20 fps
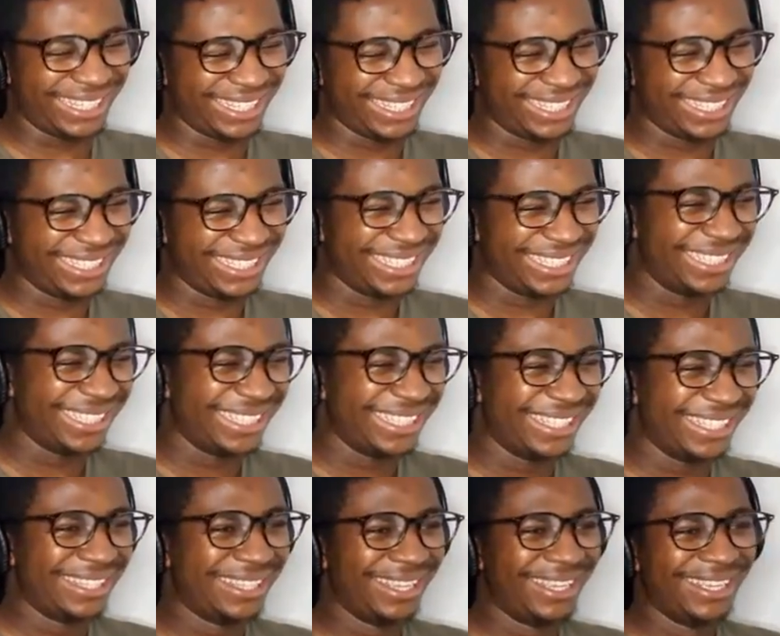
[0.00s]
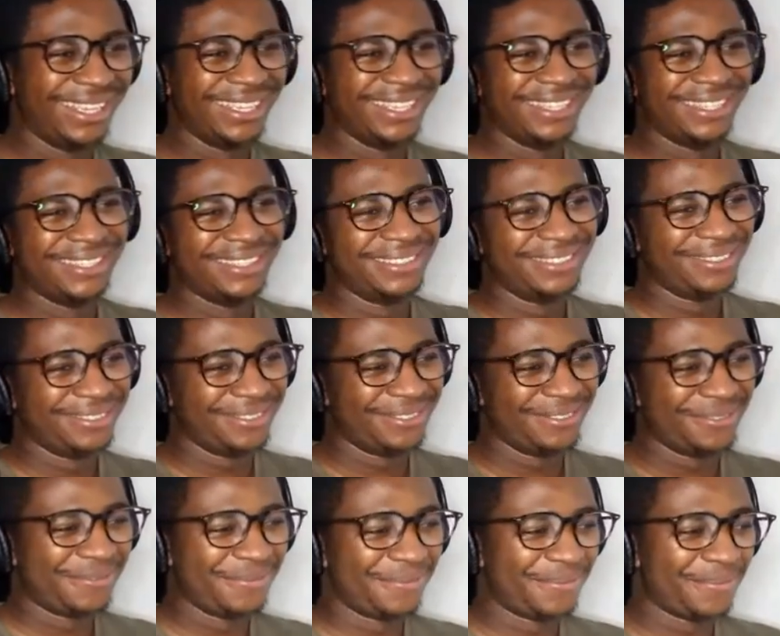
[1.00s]

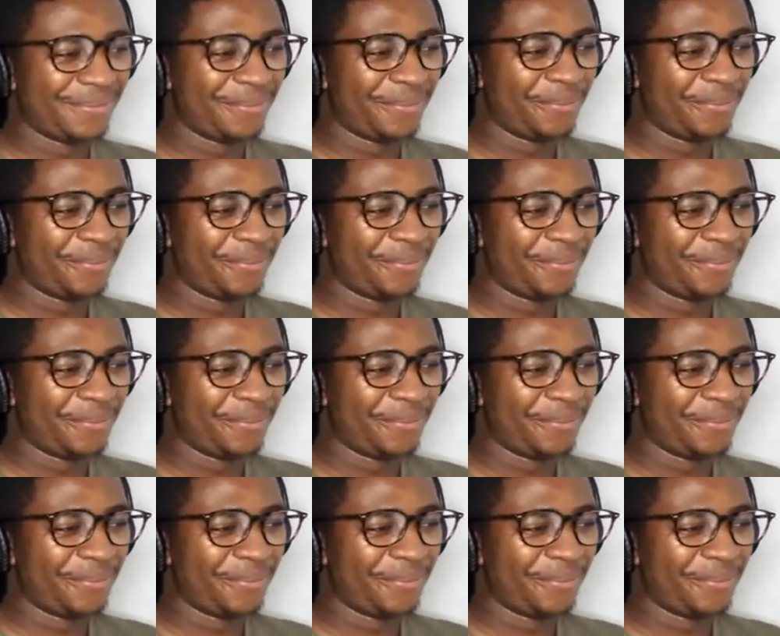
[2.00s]
No words are spoken by the person on screen.